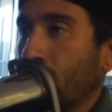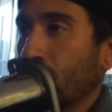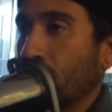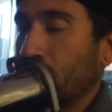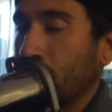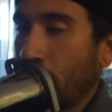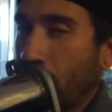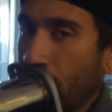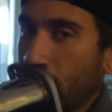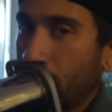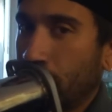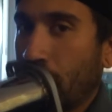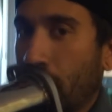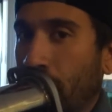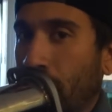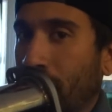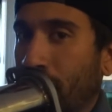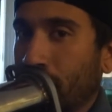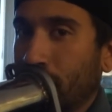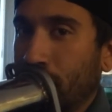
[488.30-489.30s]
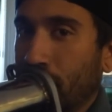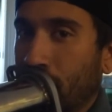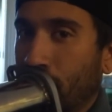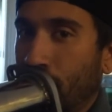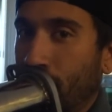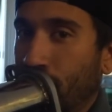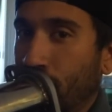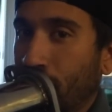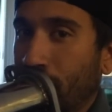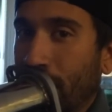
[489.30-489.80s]
Smash that thumbs
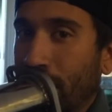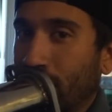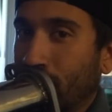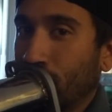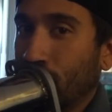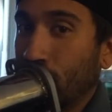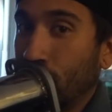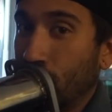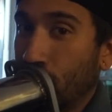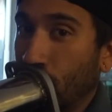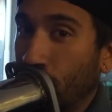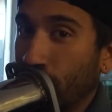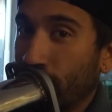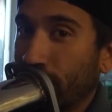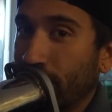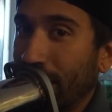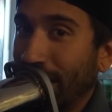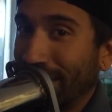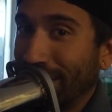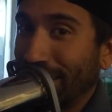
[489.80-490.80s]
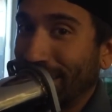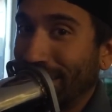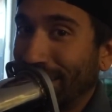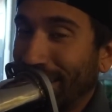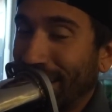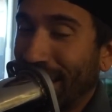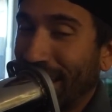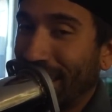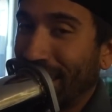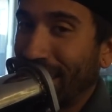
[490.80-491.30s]
up if you guys are just as
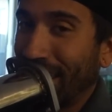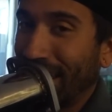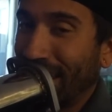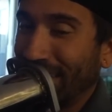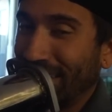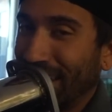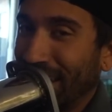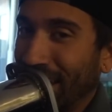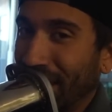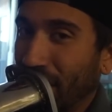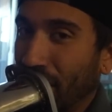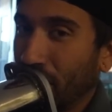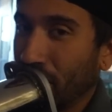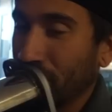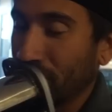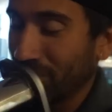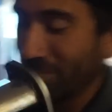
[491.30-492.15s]
excited as I am.